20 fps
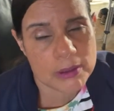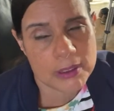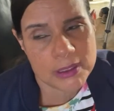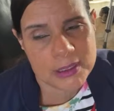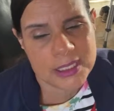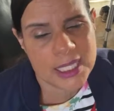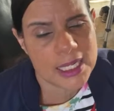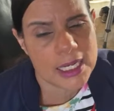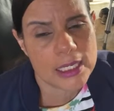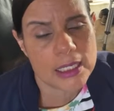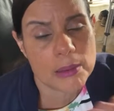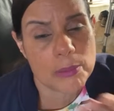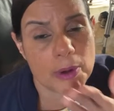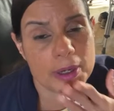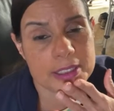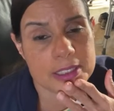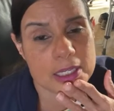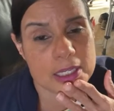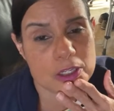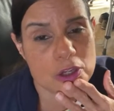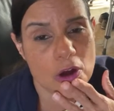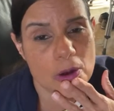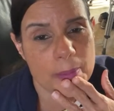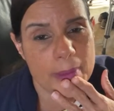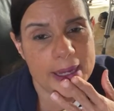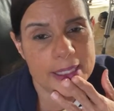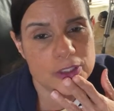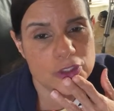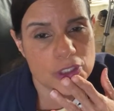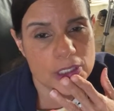He's not a little boy. He's a young
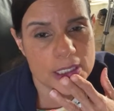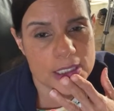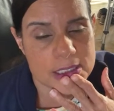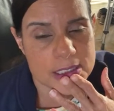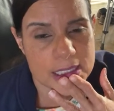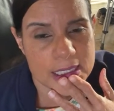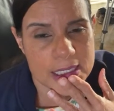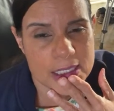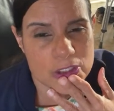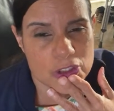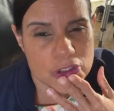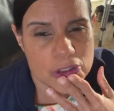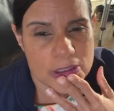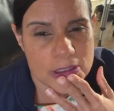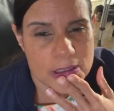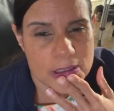man, Jada's age.